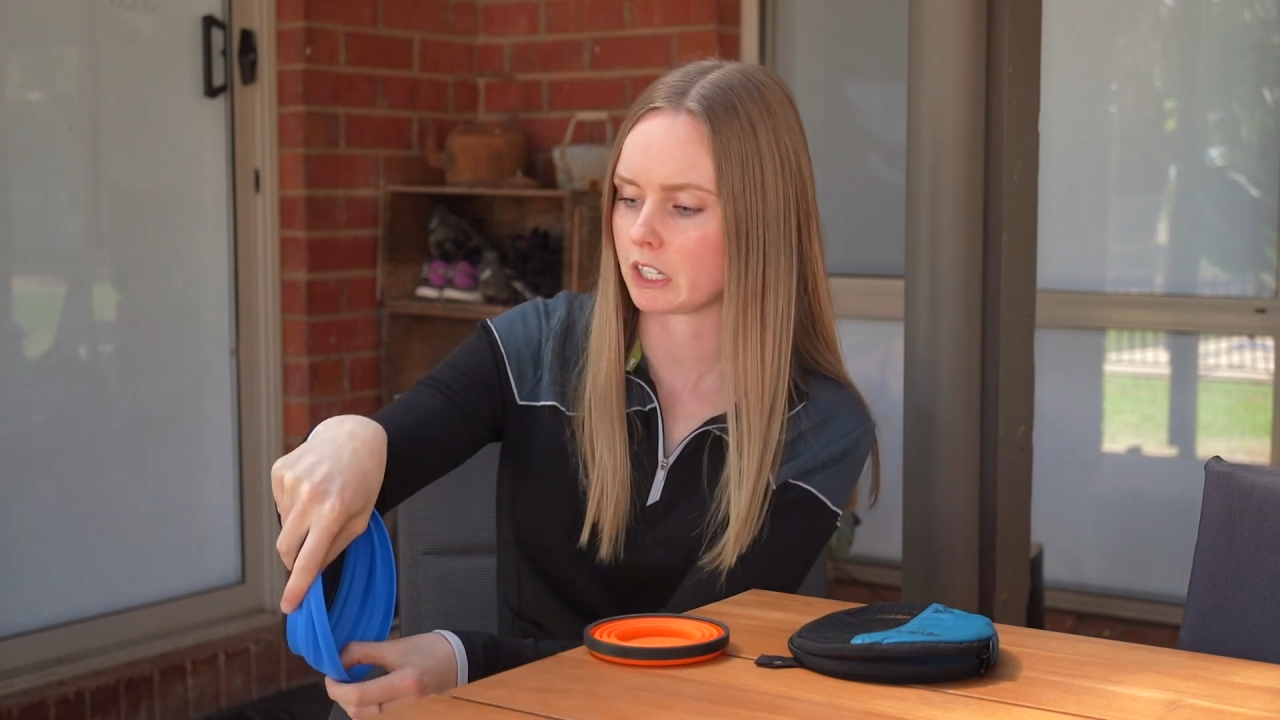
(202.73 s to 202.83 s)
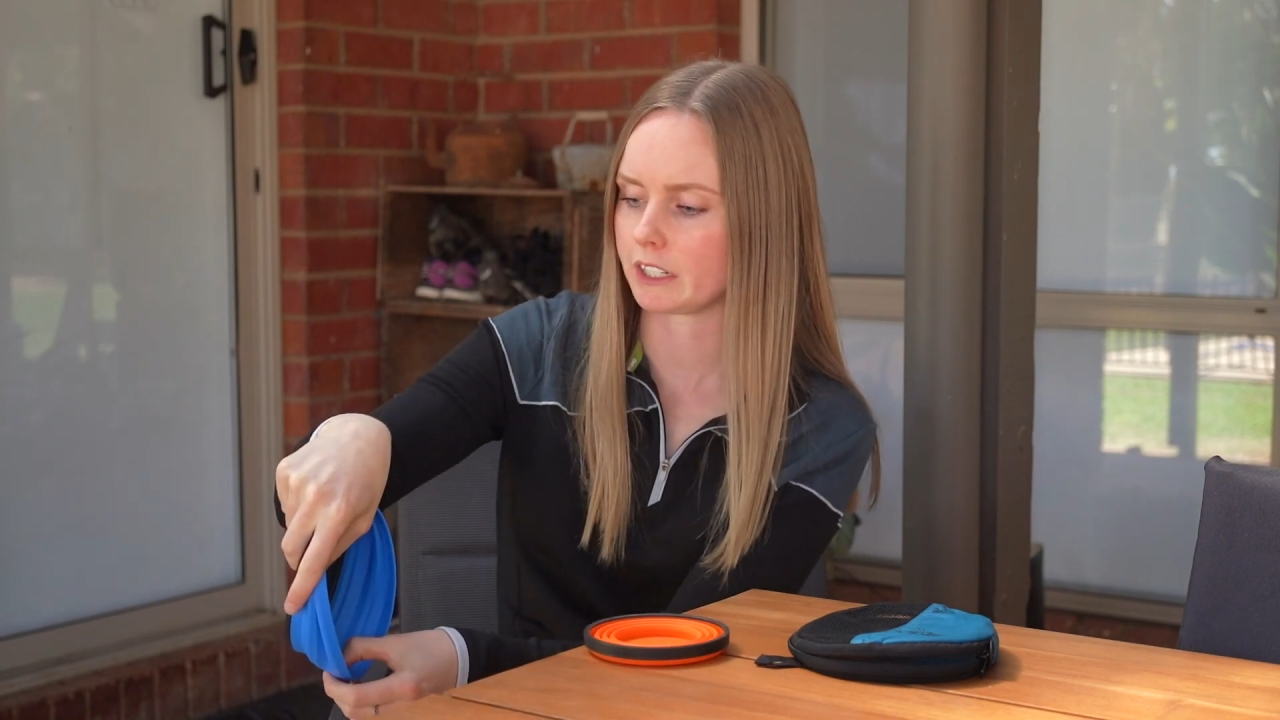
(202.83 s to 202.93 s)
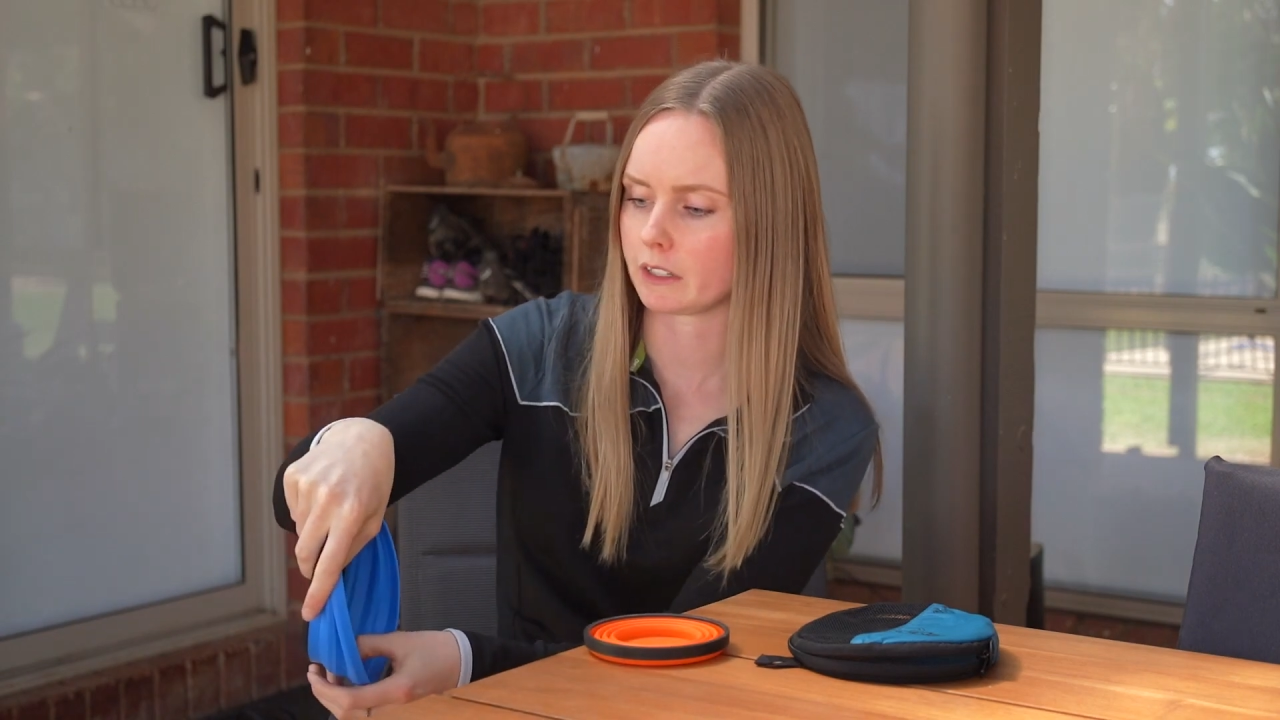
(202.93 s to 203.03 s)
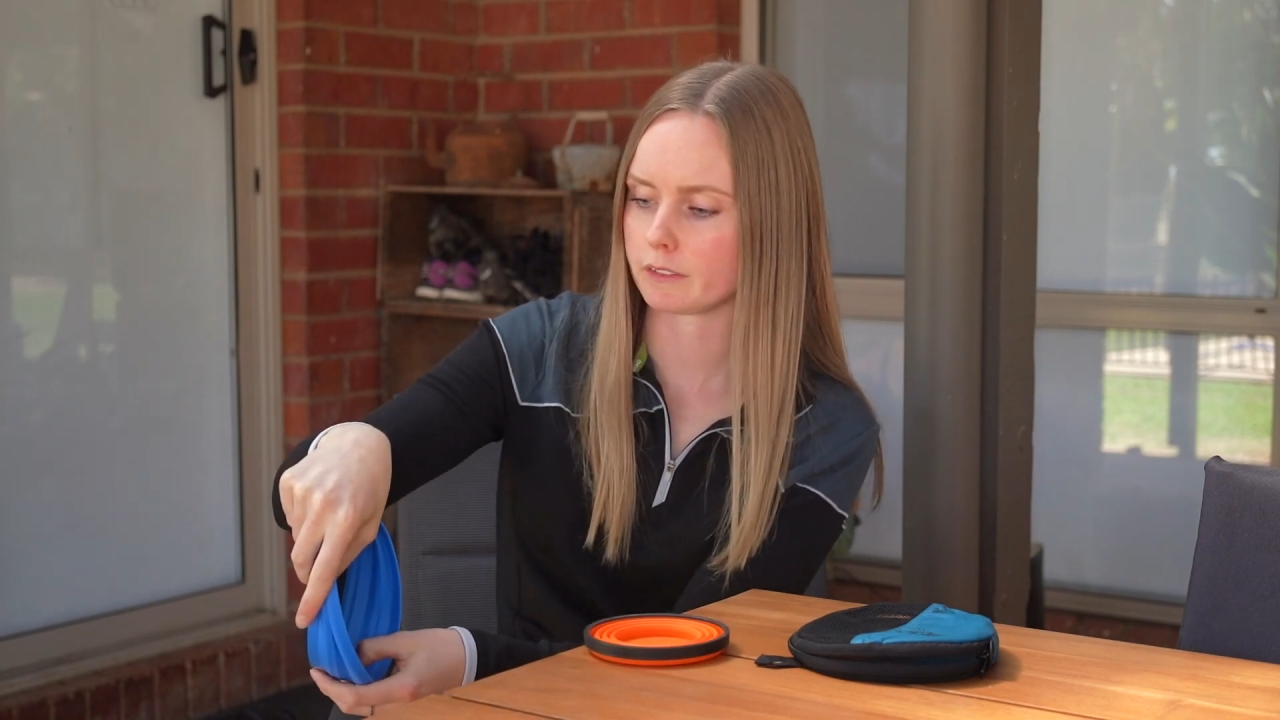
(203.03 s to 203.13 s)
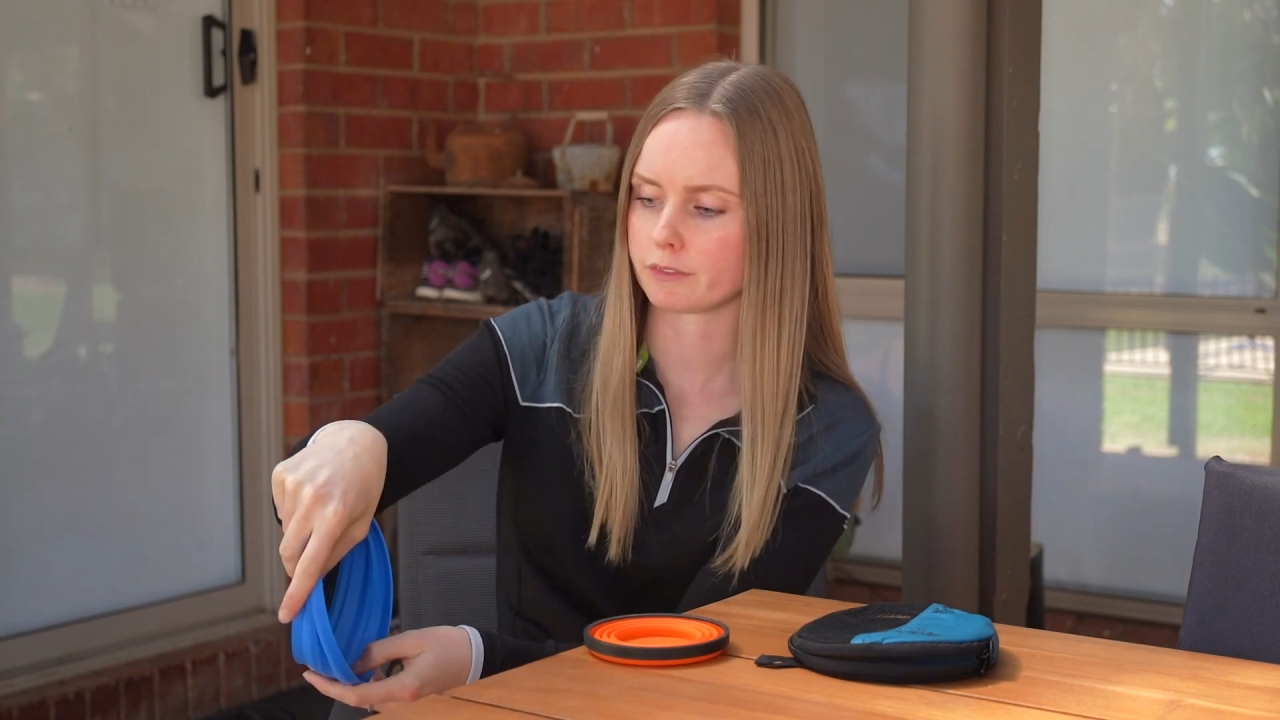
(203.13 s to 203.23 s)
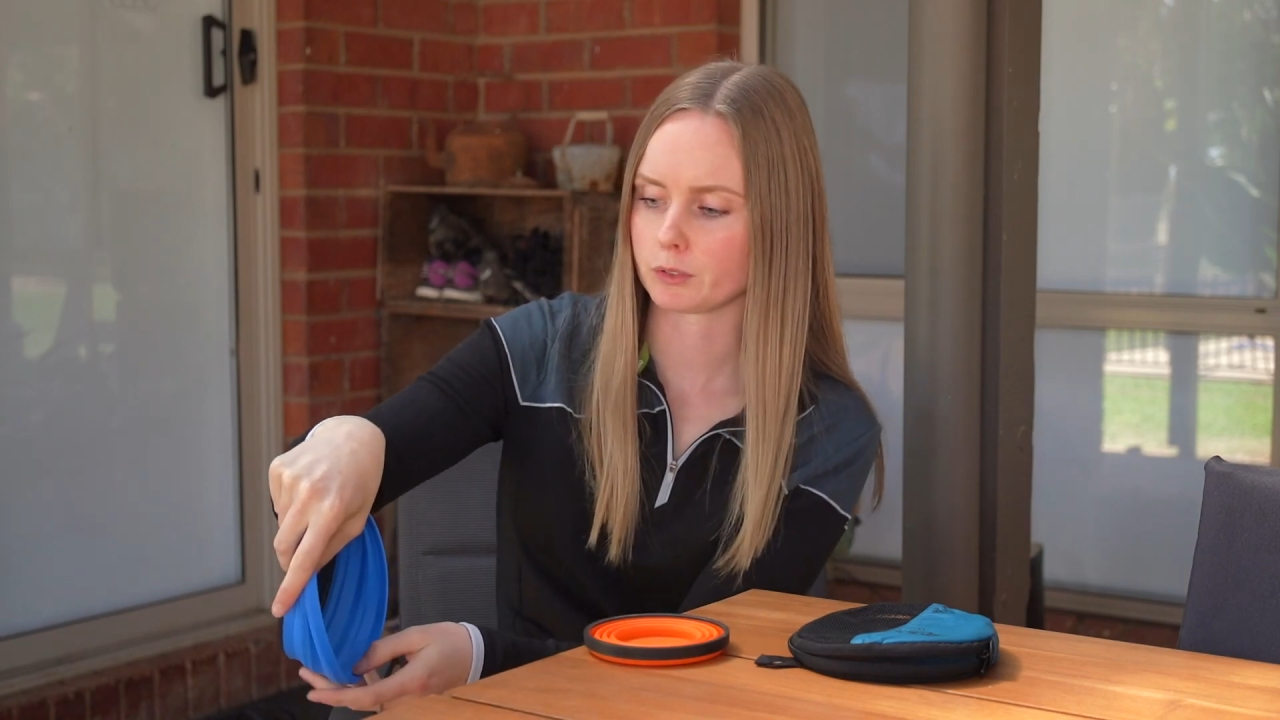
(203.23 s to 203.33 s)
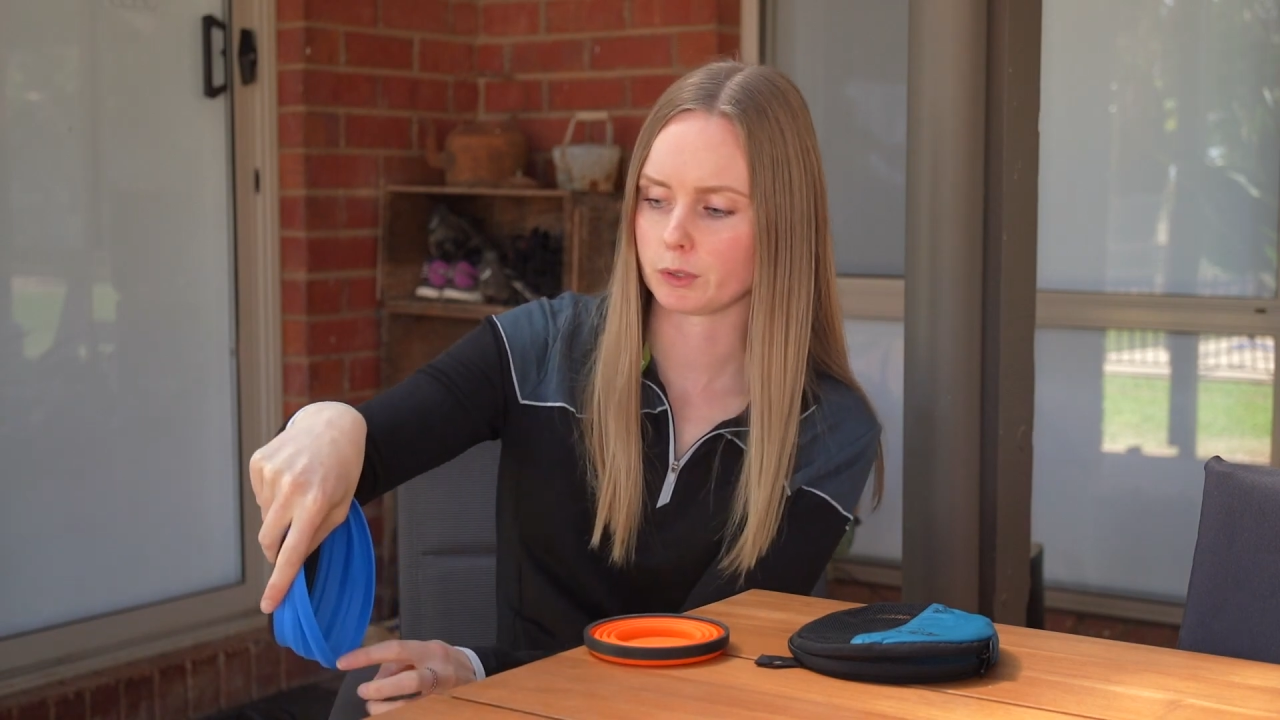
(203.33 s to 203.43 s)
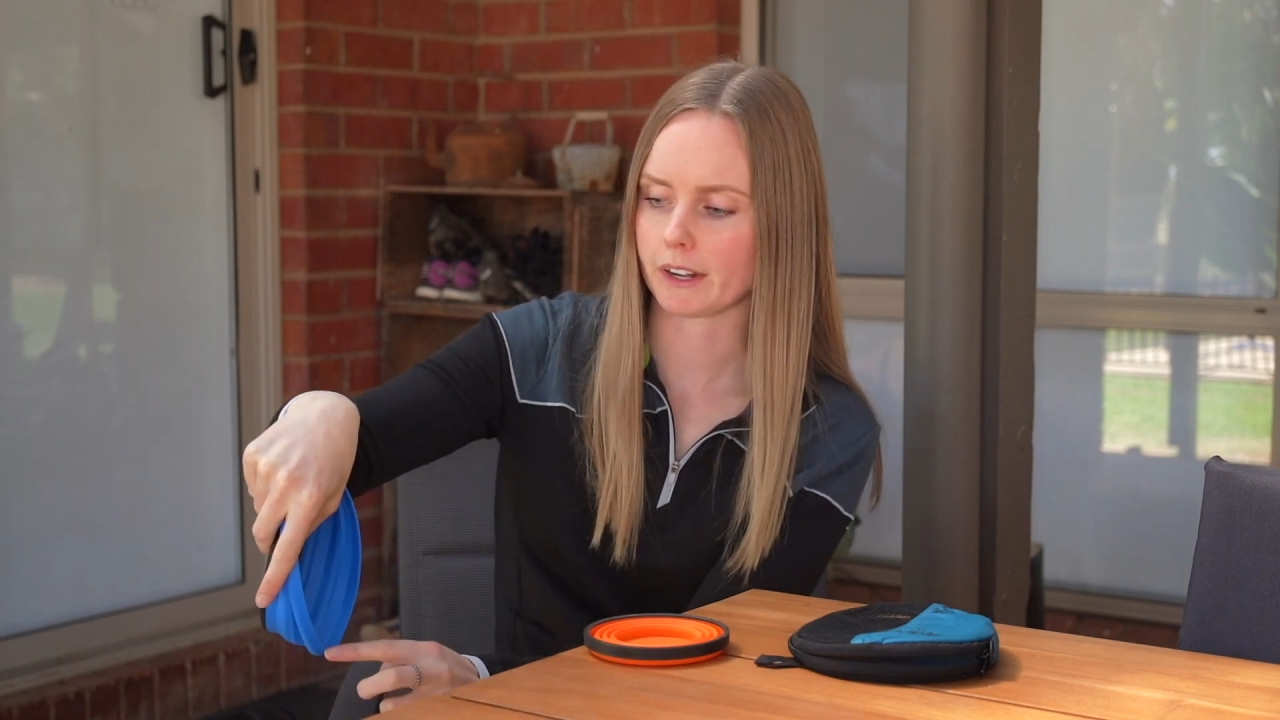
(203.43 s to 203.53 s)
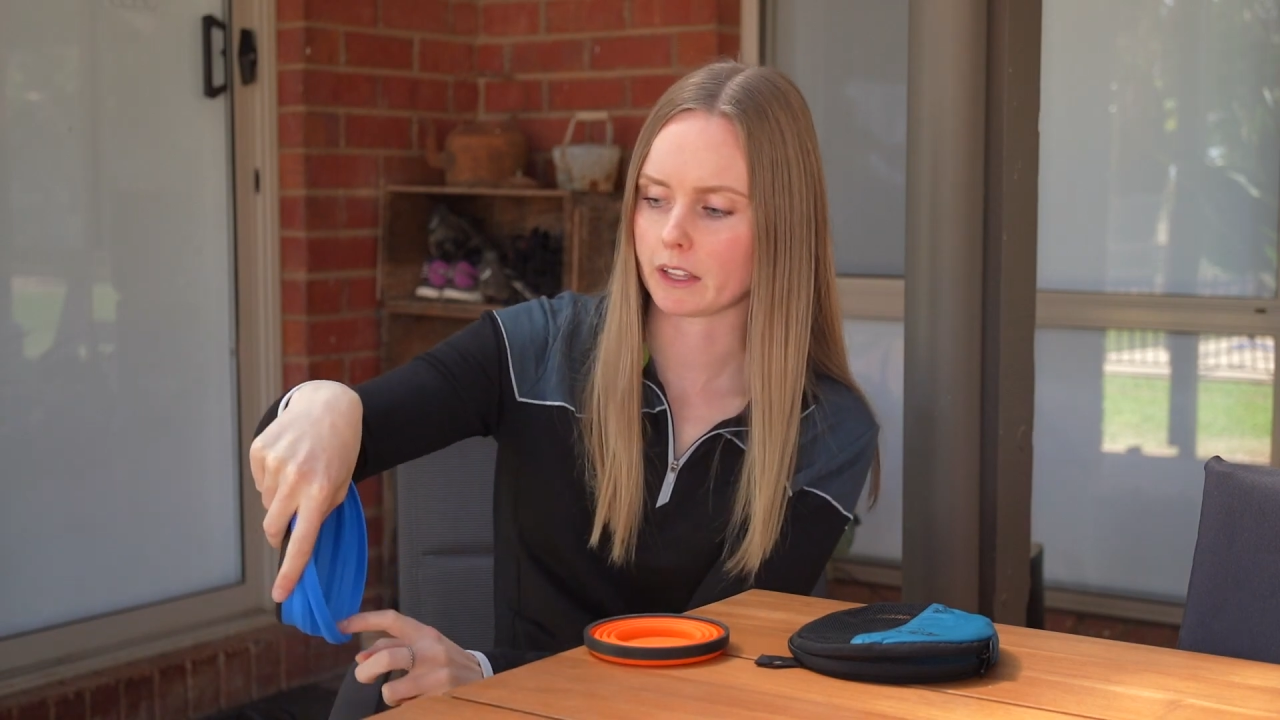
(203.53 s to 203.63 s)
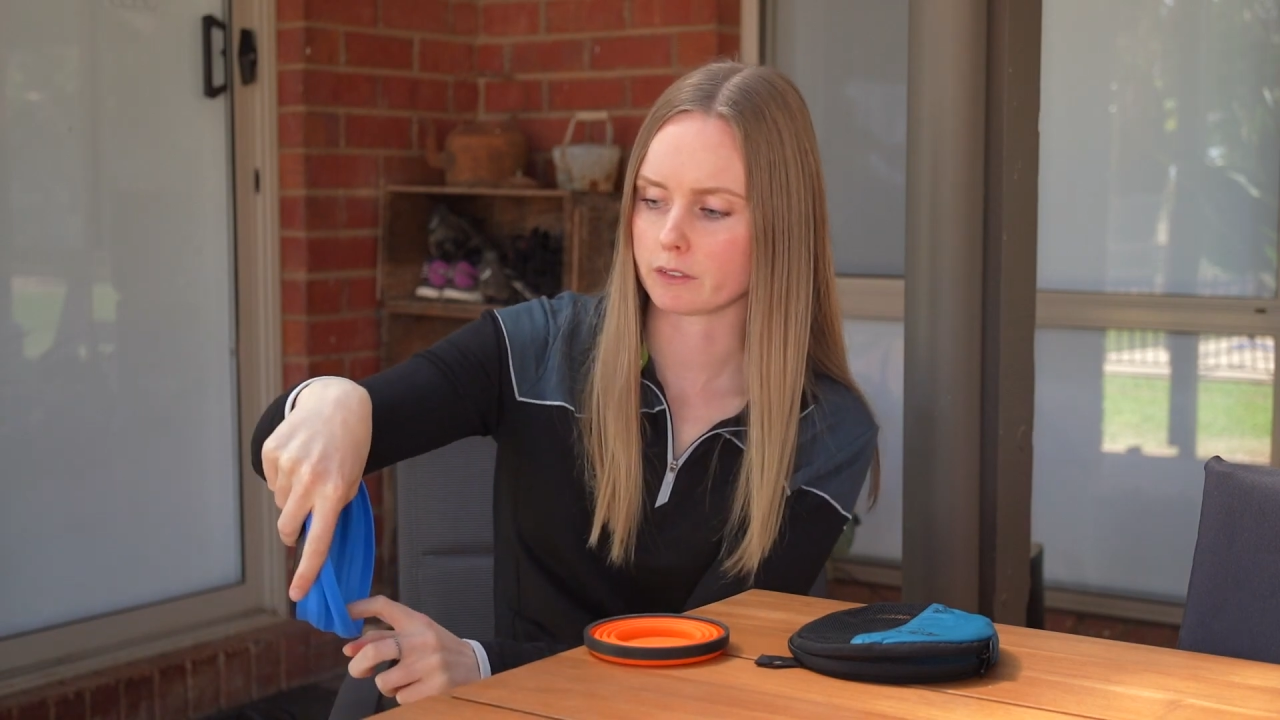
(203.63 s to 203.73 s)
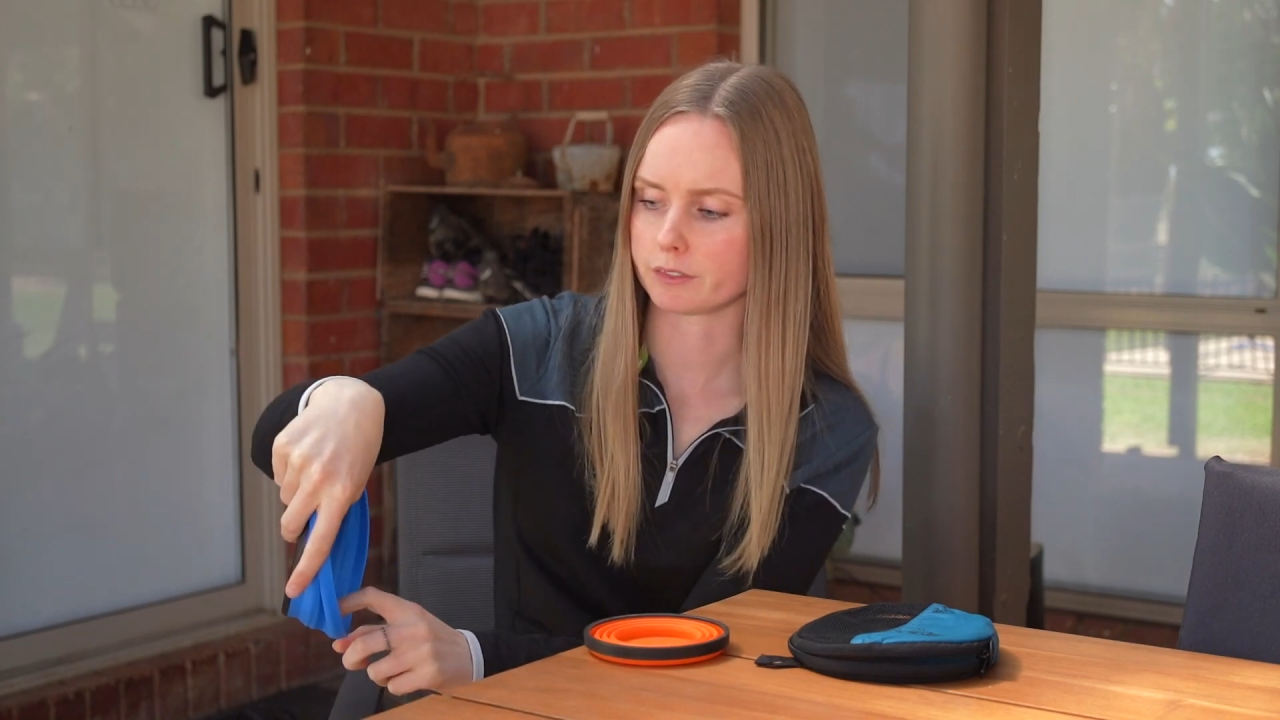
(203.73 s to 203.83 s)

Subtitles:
kind of get the food out